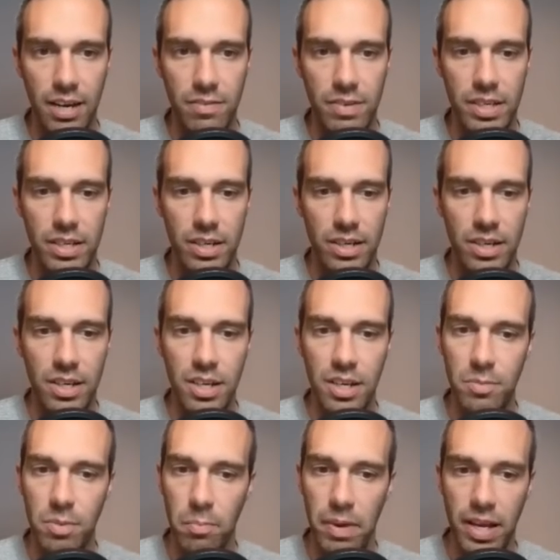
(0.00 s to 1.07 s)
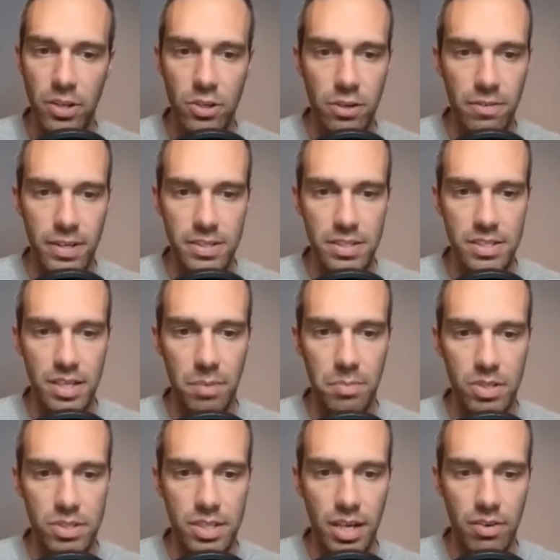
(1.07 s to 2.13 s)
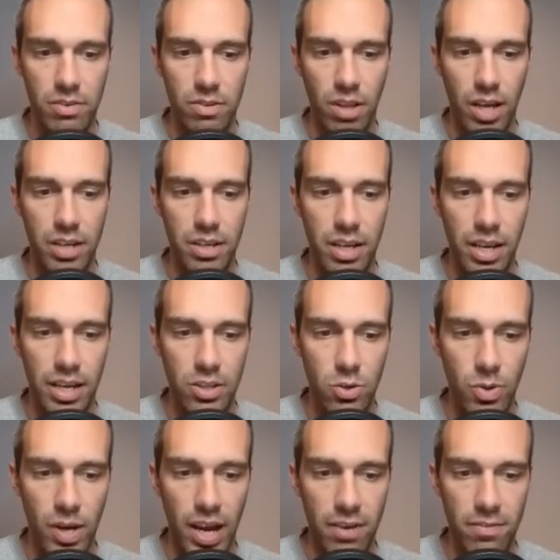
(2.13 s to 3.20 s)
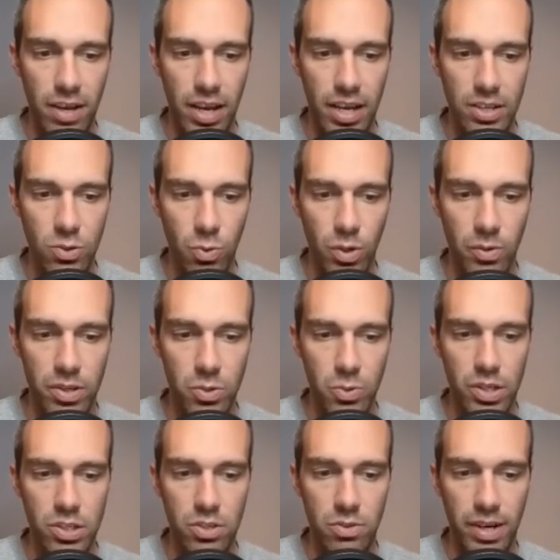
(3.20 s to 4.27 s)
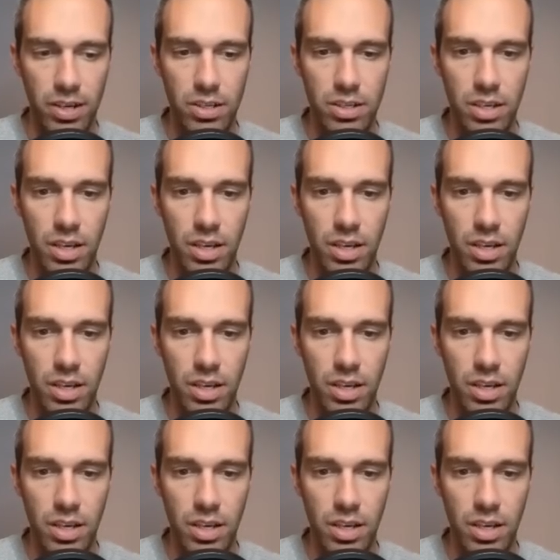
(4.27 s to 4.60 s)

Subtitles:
here, but man, your defense and stamina is down a lot, and you have a 21-22 record.